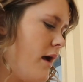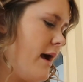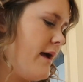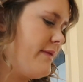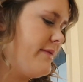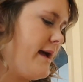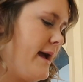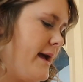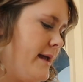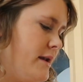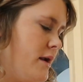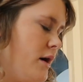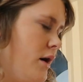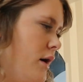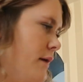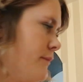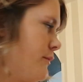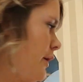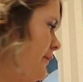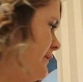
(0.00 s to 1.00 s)
and then
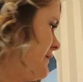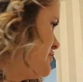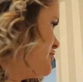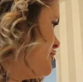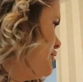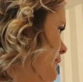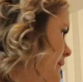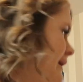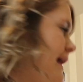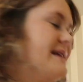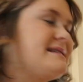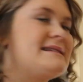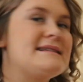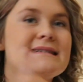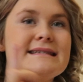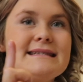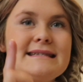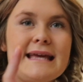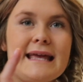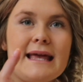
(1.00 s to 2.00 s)
I'm going to get
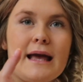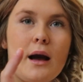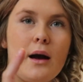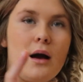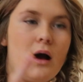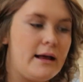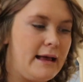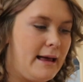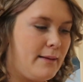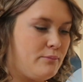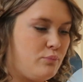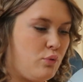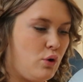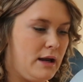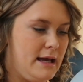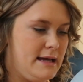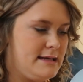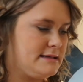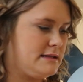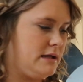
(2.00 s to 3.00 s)

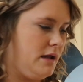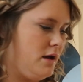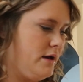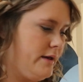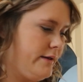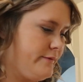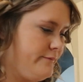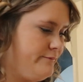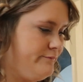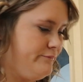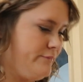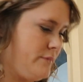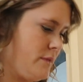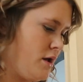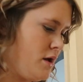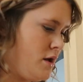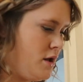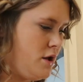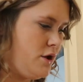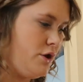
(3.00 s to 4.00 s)
bullets, like
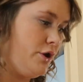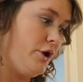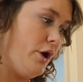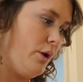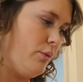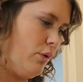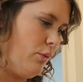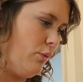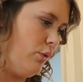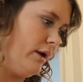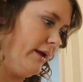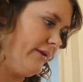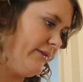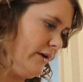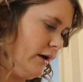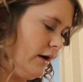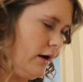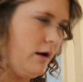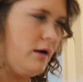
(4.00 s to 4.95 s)
you know what wallets are,